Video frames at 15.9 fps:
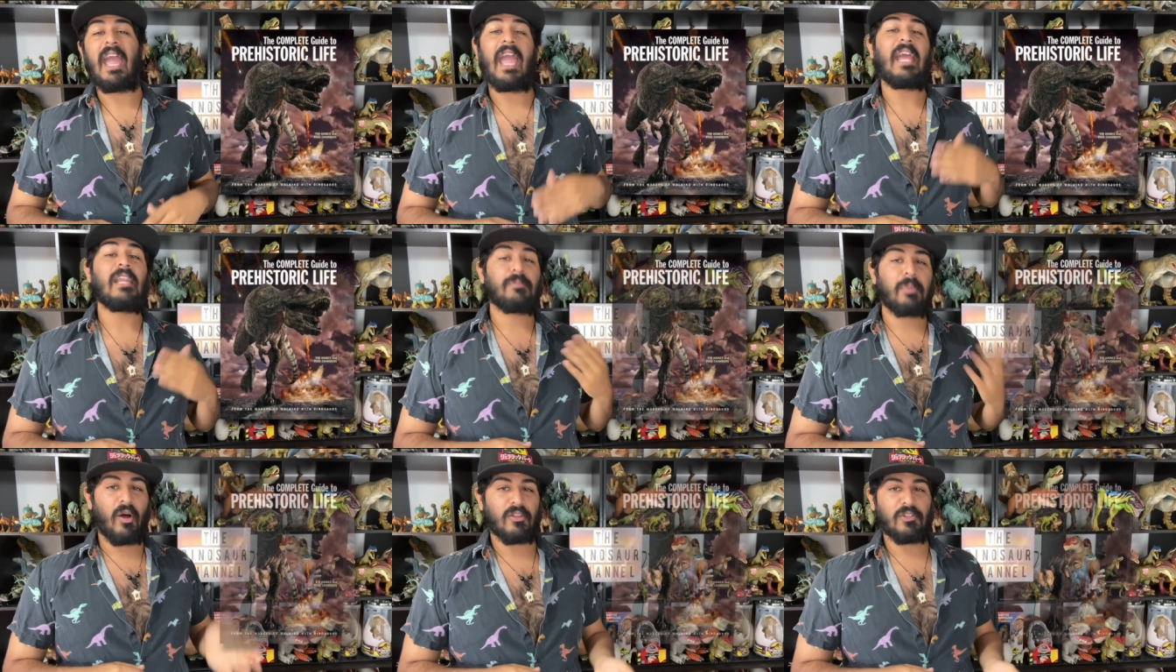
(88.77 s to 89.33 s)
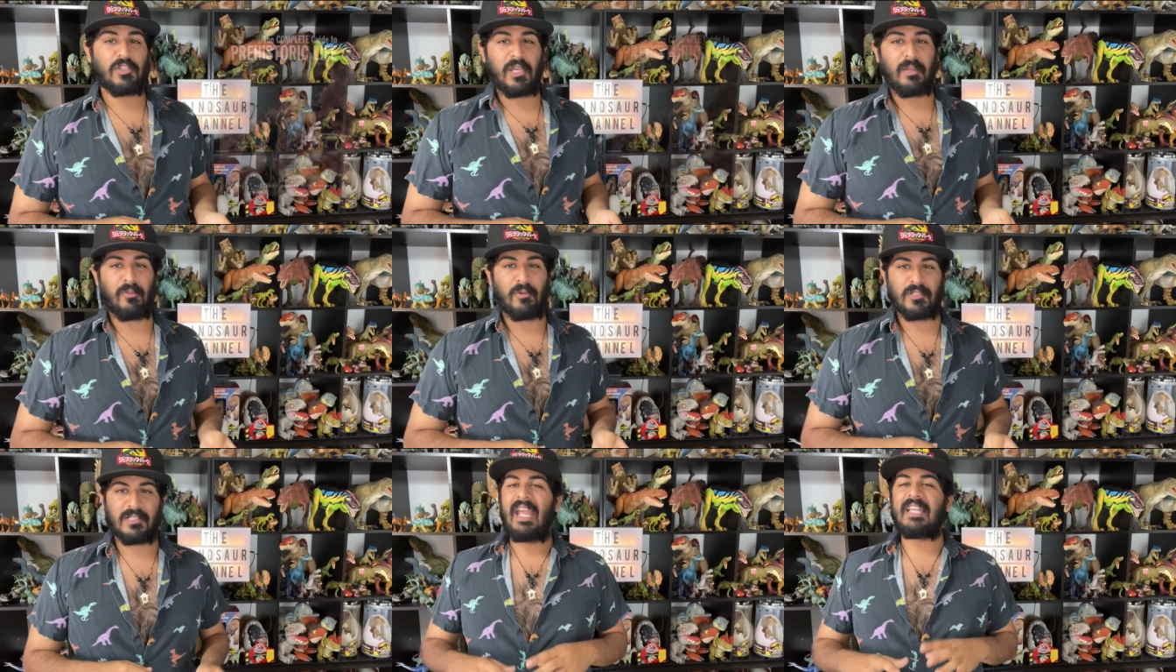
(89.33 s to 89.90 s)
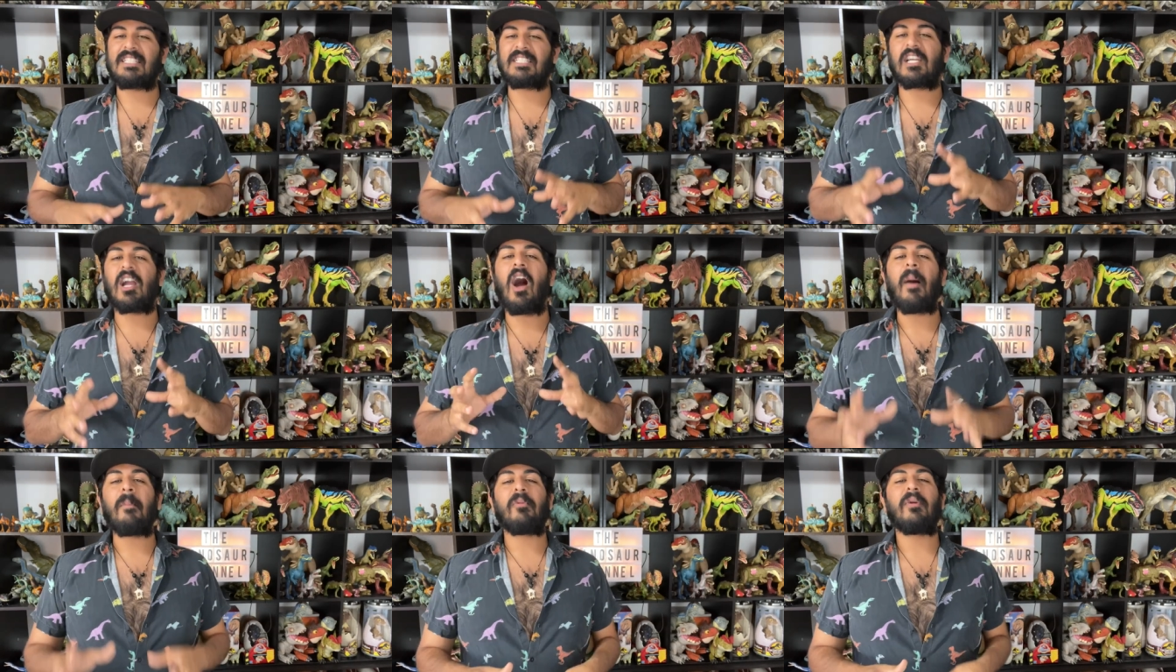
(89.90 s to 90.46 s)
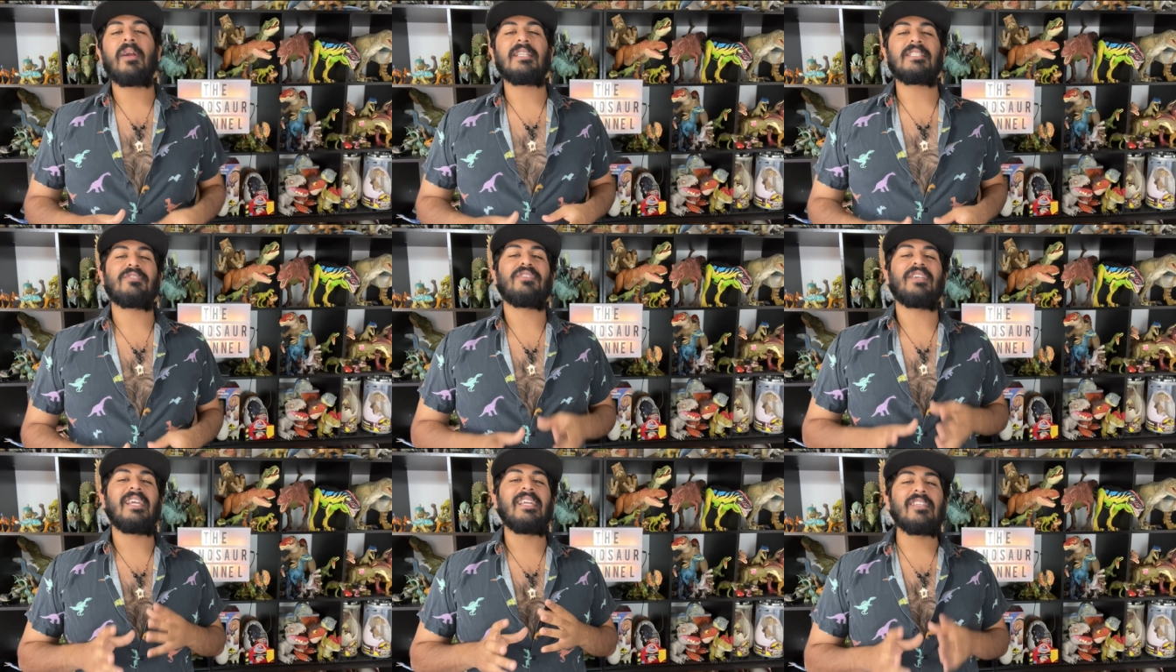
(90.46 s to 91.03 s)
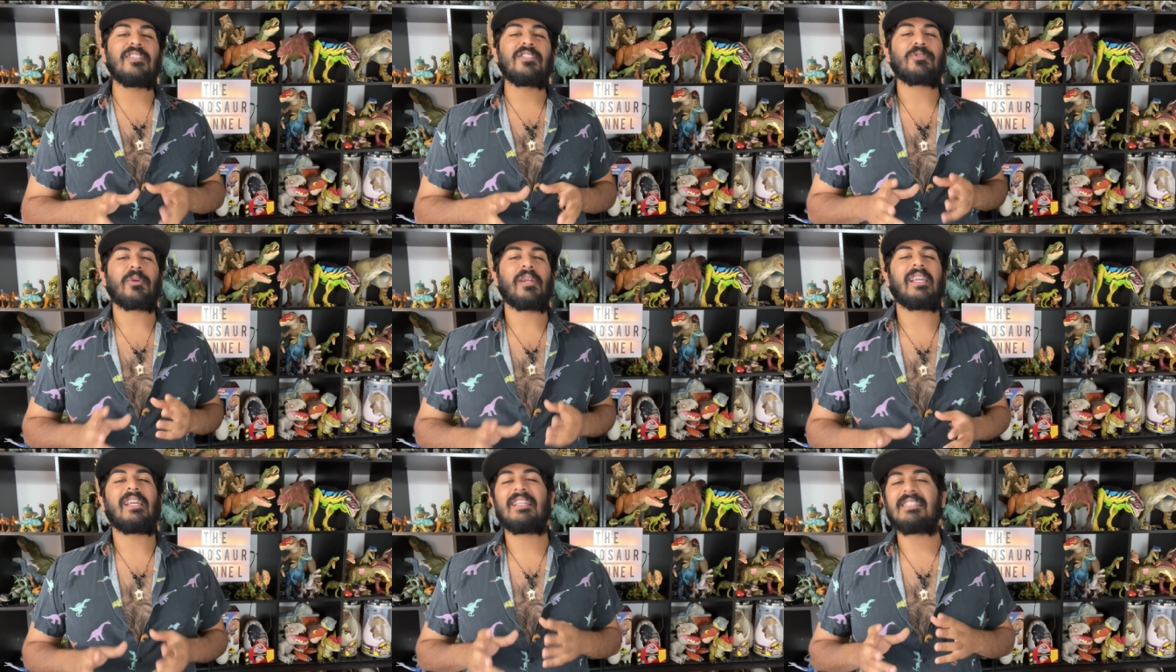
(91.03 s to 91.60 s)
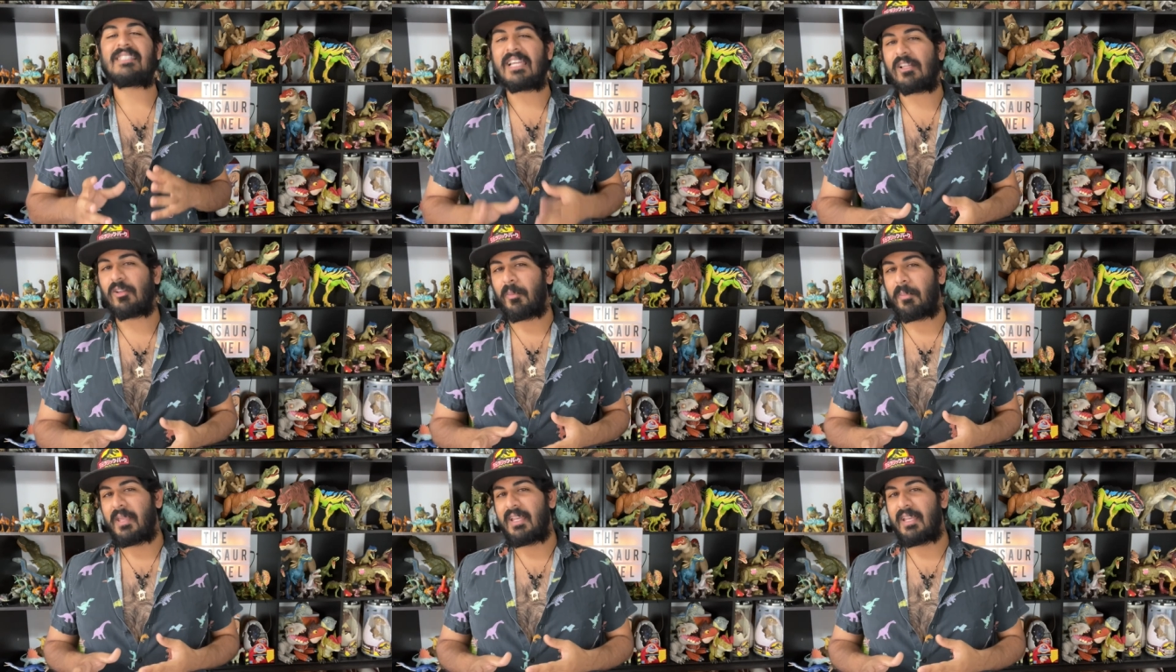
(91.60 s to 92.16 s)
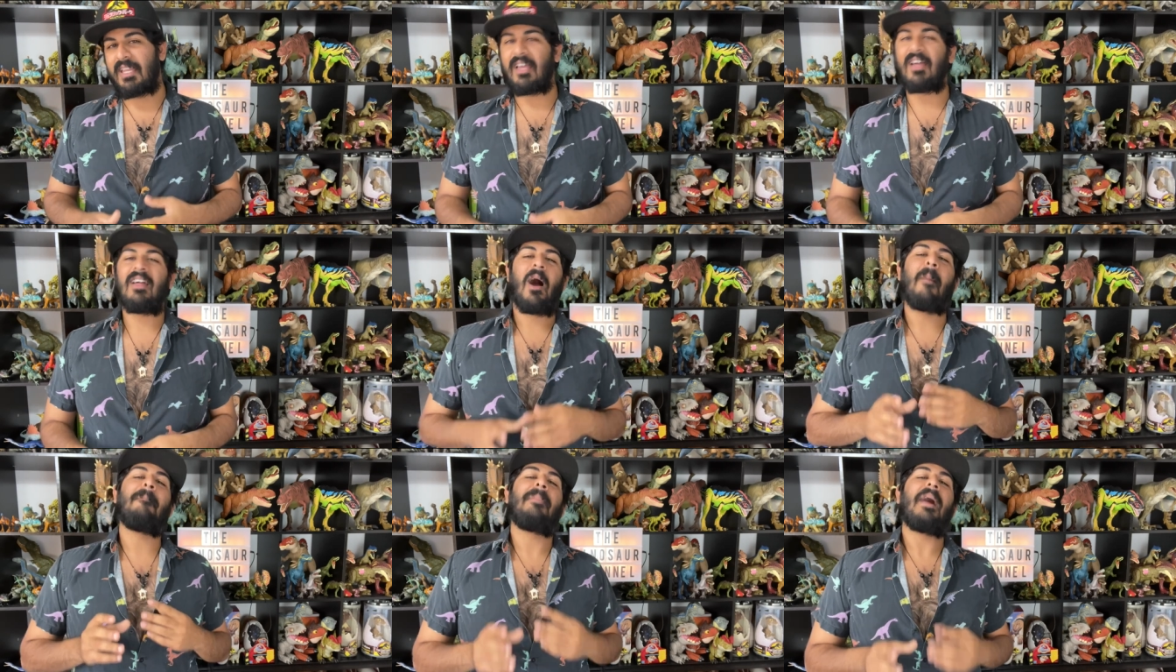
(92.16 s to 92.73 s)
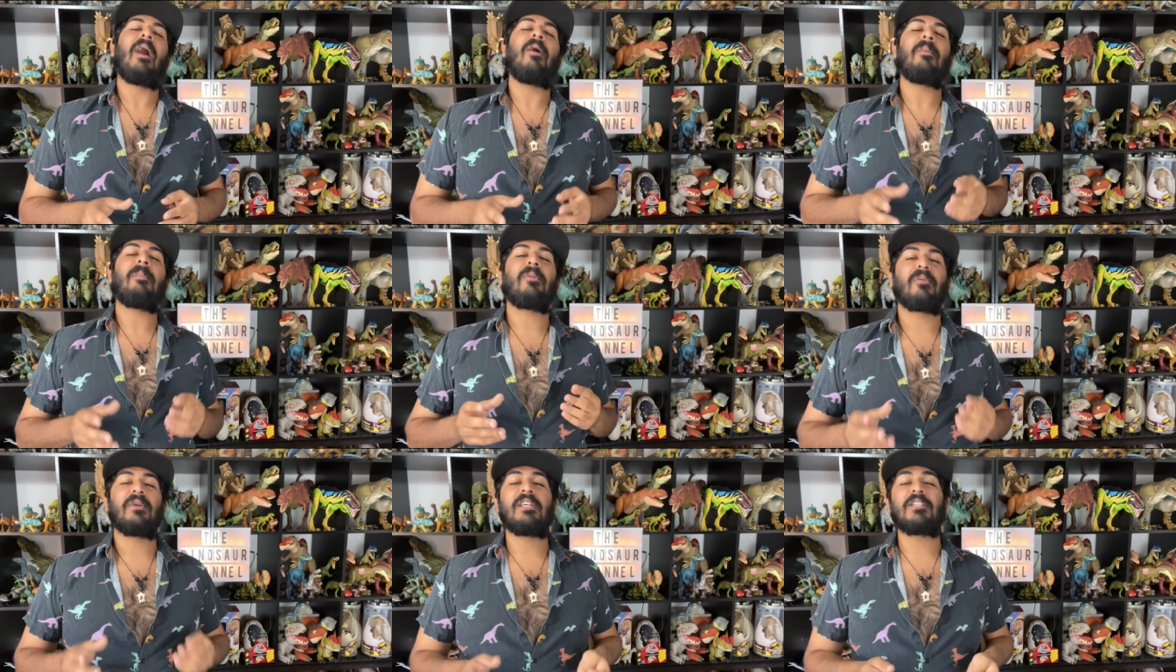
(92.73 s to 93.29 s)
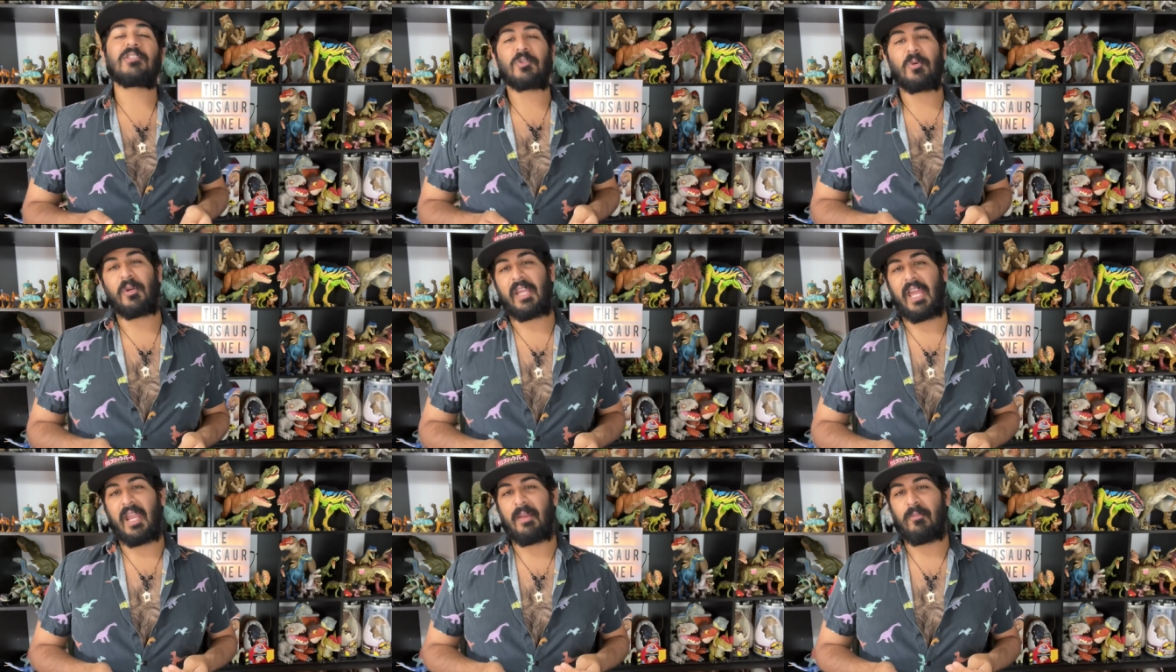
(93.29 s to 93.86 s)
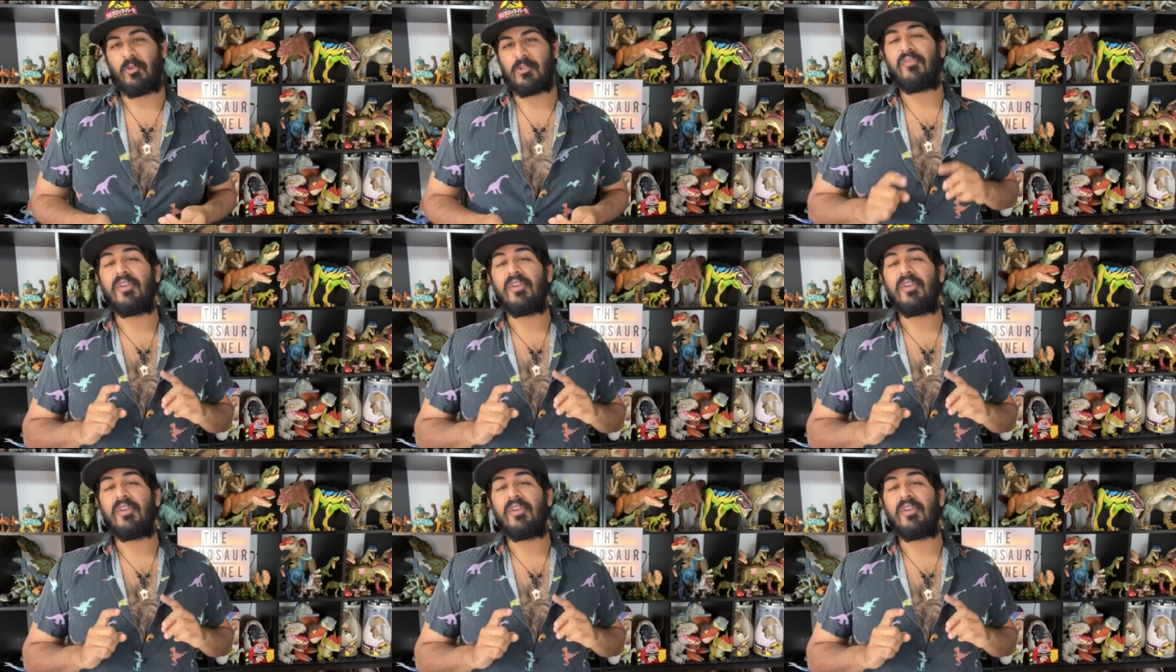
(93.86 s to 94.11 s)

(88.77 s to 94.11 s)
and Paul Chambers. It's a comprehensive illustrated encyclopedia about prehistoric animals.